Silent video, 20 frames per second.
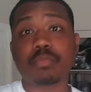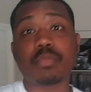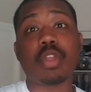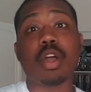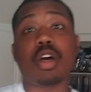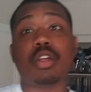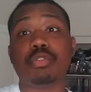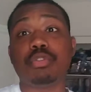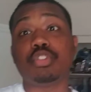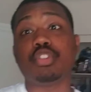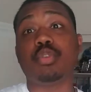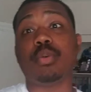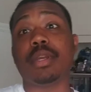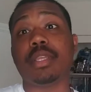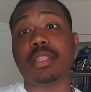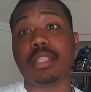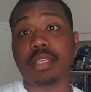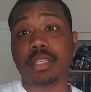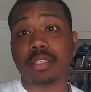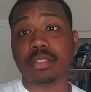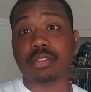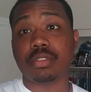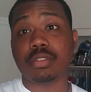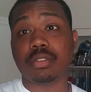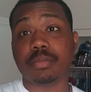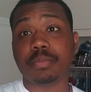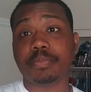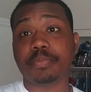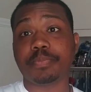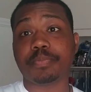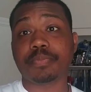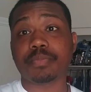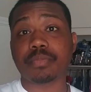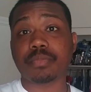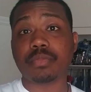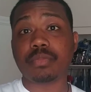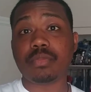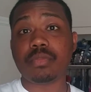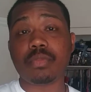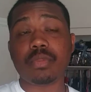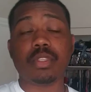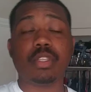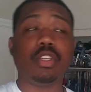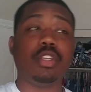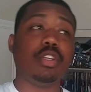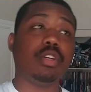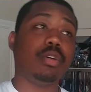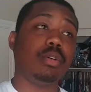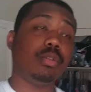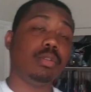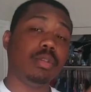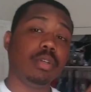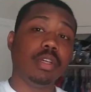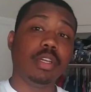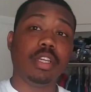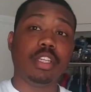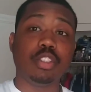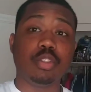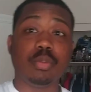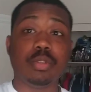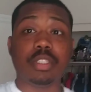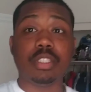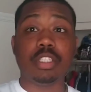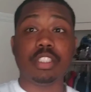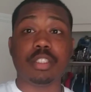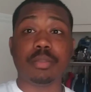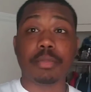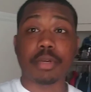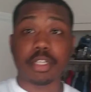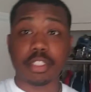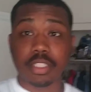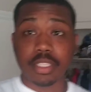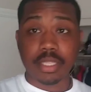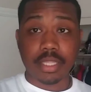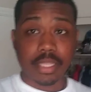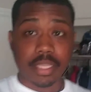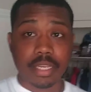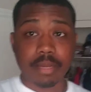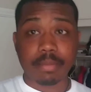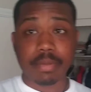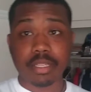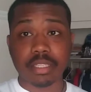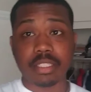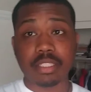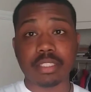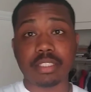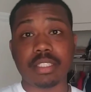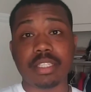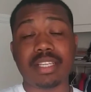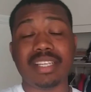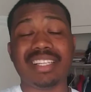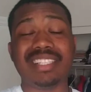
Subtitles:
All those great things. It's really smart to think about this thing.